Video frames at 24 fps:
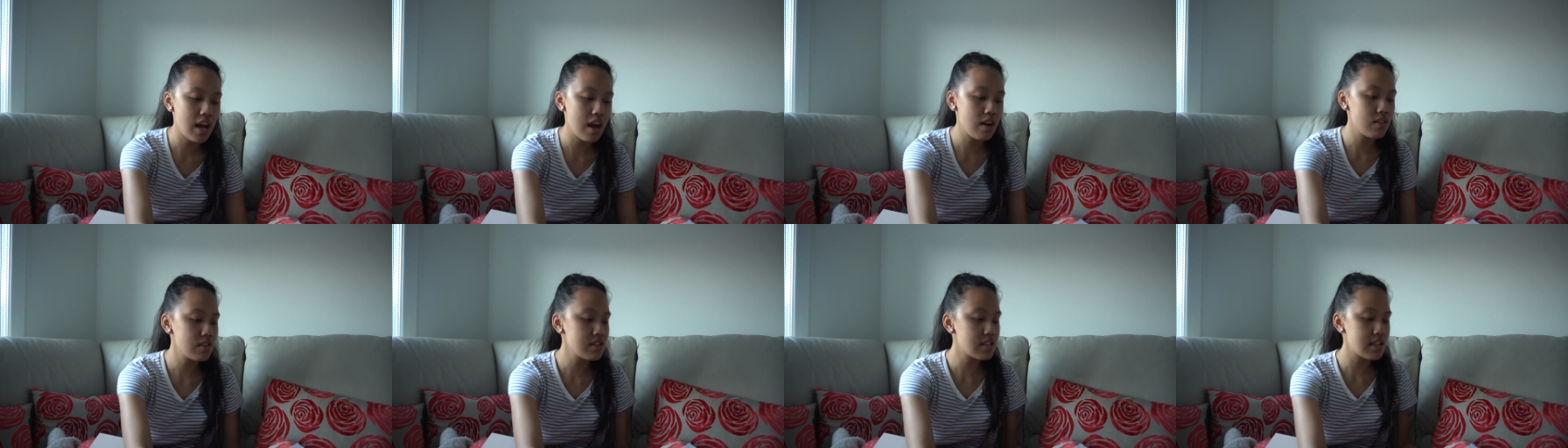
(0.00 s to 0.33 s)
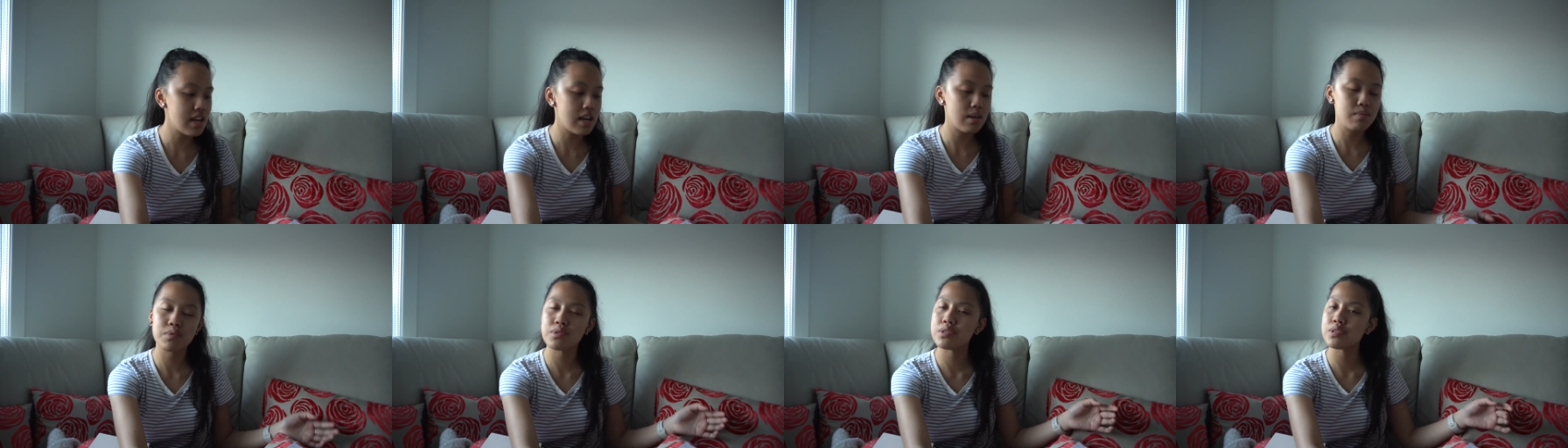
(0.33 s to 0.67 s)
I was
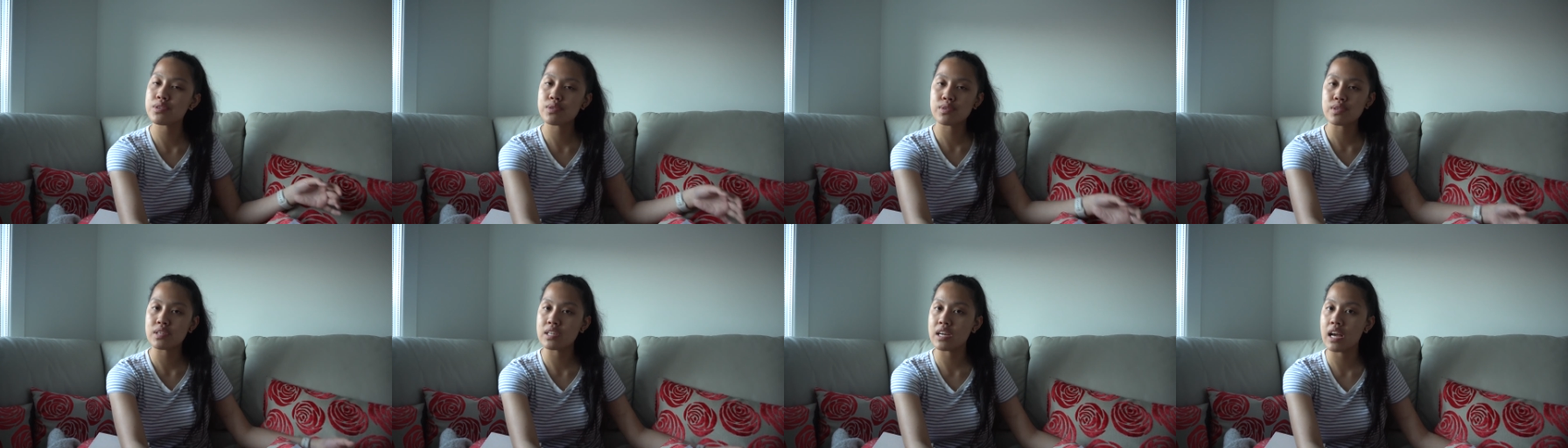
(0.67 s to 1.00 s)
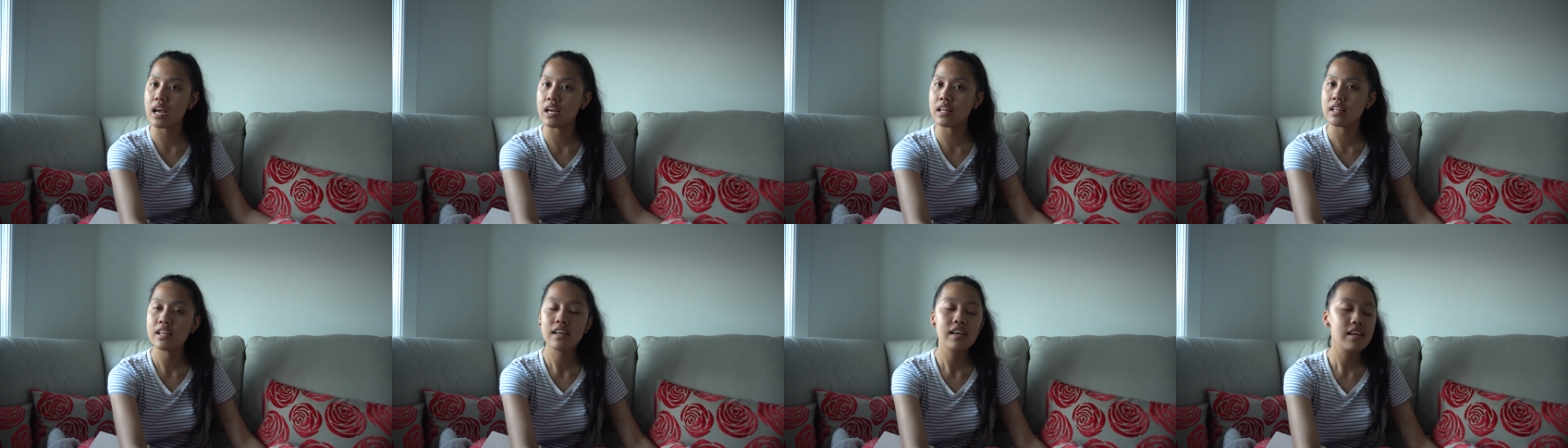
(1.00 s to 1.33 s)
able to
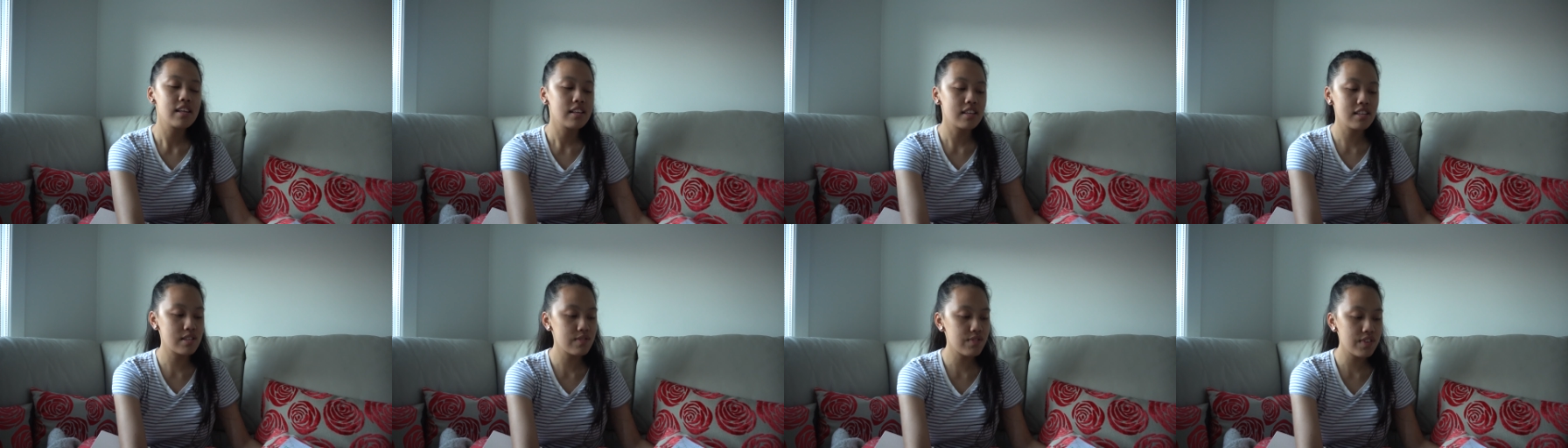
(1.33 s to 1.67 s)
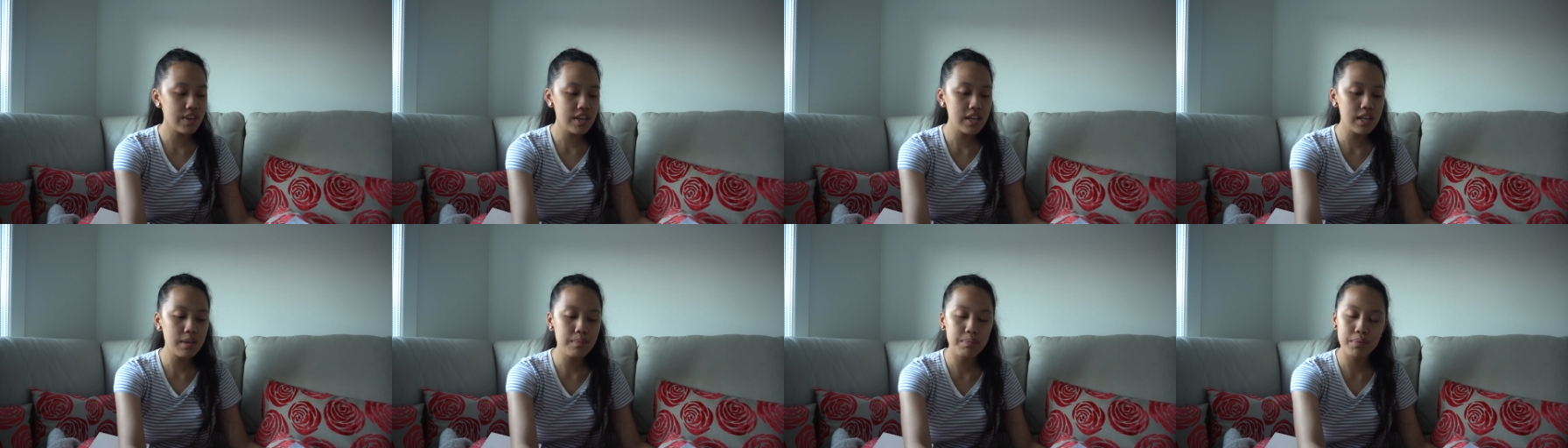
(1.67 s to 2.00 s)
create this
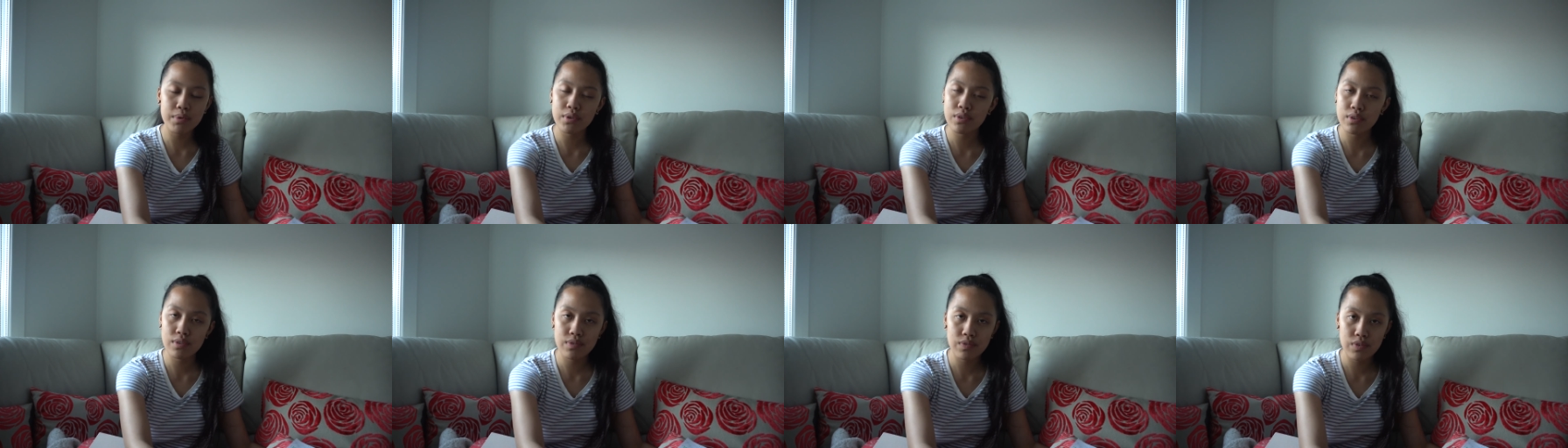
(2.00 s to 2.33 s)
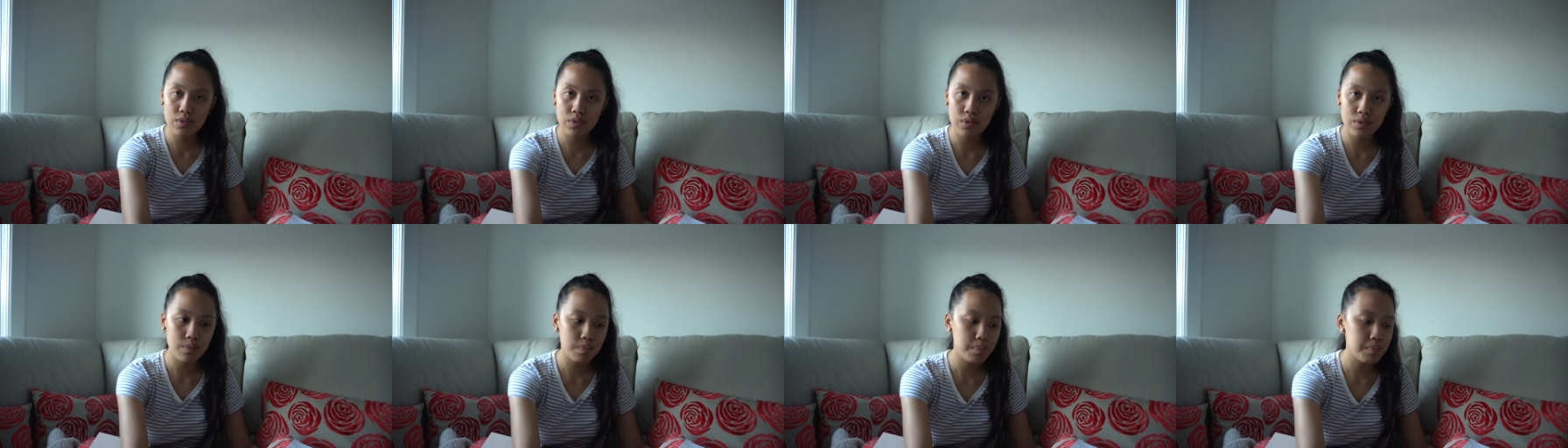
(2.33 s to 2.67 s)
very
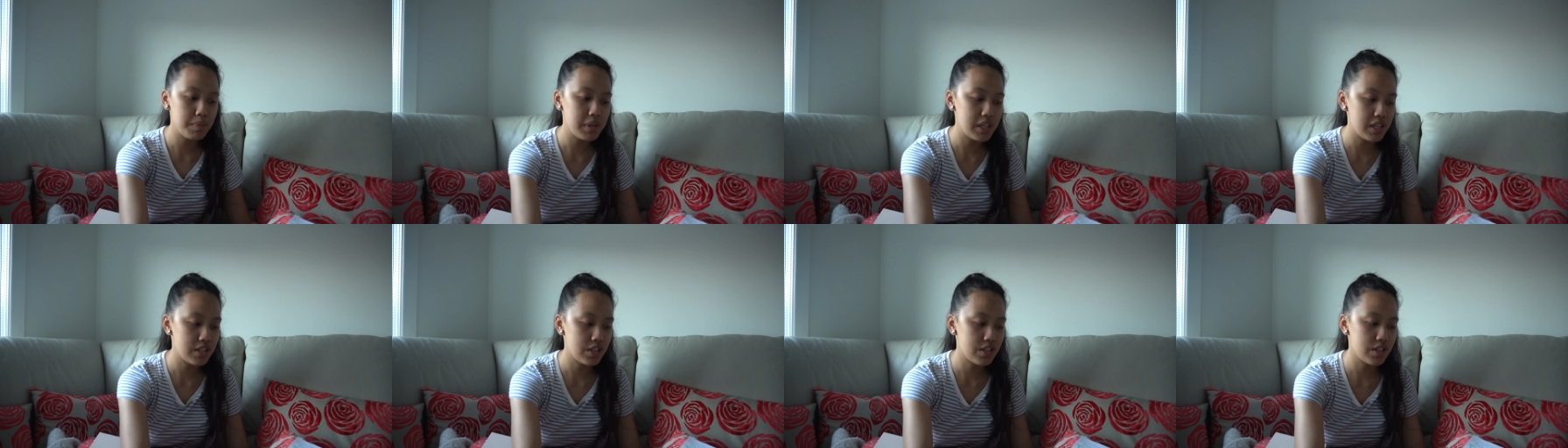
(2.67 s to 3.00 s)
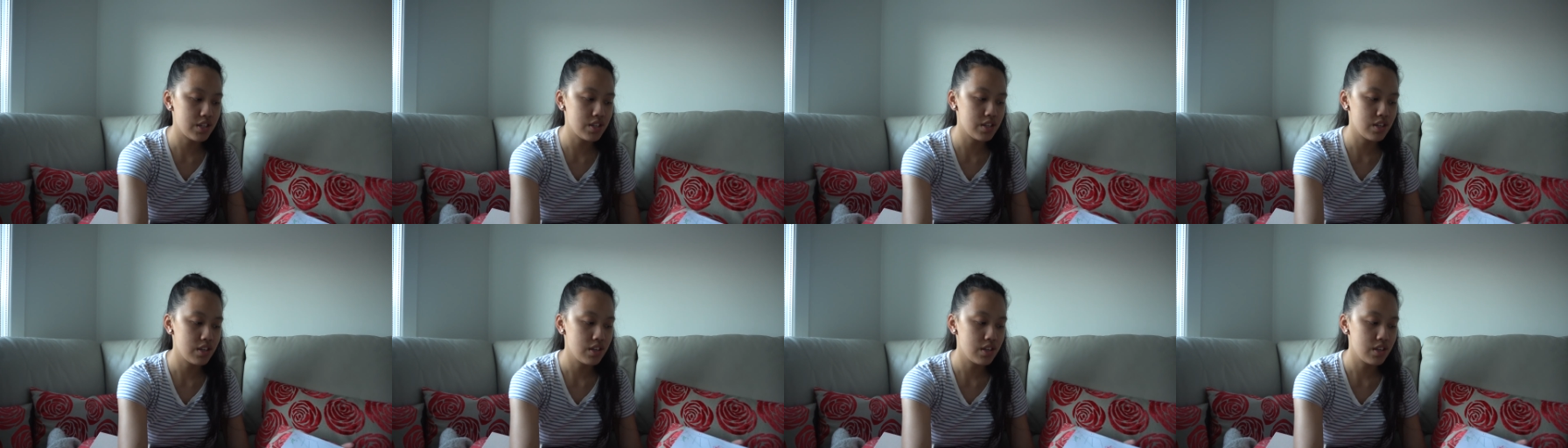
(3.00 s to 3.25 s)
beautiful picture.